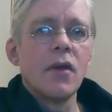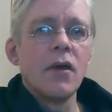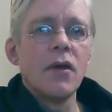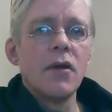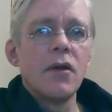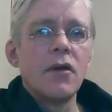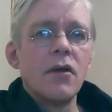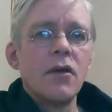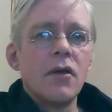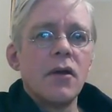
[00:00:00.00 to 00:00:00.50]

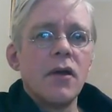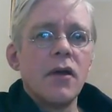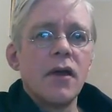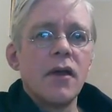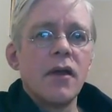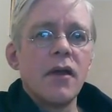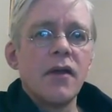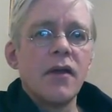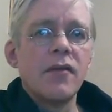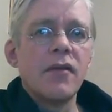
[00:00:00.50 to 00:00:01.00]
you can get
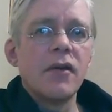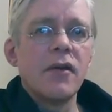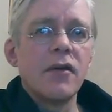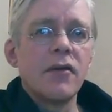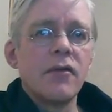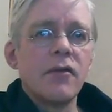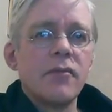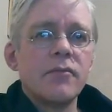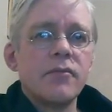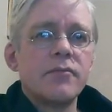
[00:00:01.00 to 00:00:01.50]
that sound
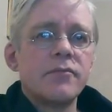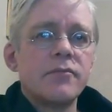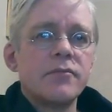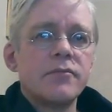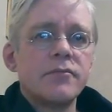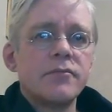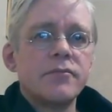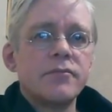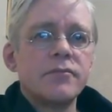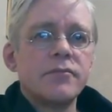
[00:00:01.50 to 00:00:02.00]

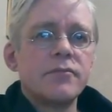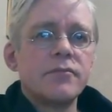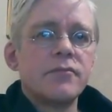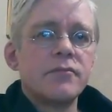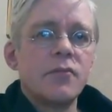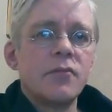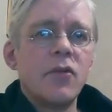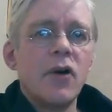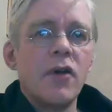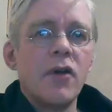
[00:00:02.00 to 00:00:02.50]

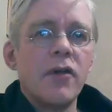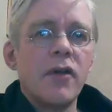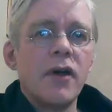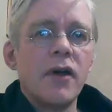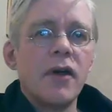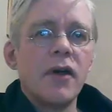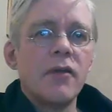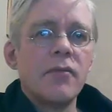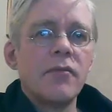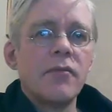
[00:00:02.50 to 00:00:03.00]
rather
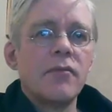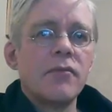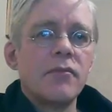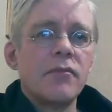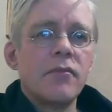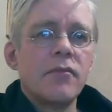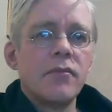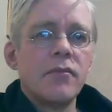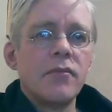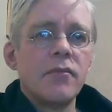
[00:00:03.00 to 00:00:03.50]
than
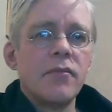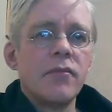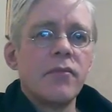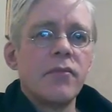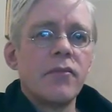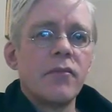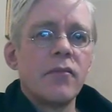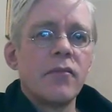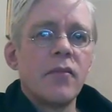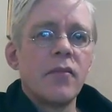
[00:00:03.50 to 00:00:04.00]

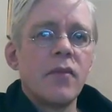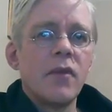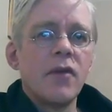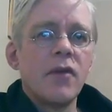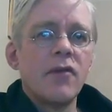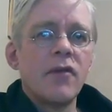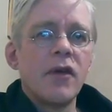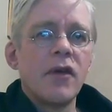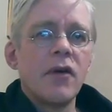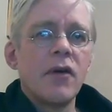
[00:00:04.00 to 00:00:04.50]
this
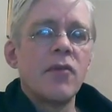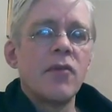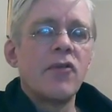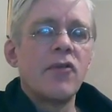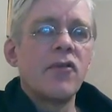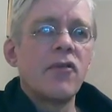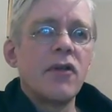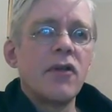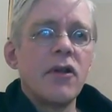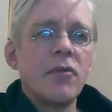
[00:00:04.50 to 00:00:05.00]
sound, which is
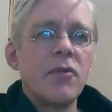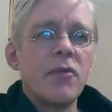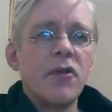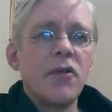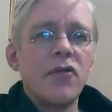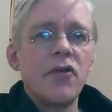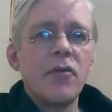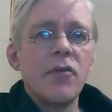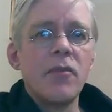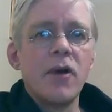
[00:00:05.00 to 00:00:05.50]
a little bit
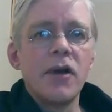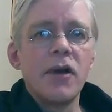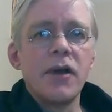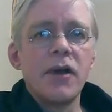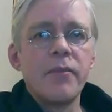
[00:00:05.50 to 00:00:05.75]
too muddy.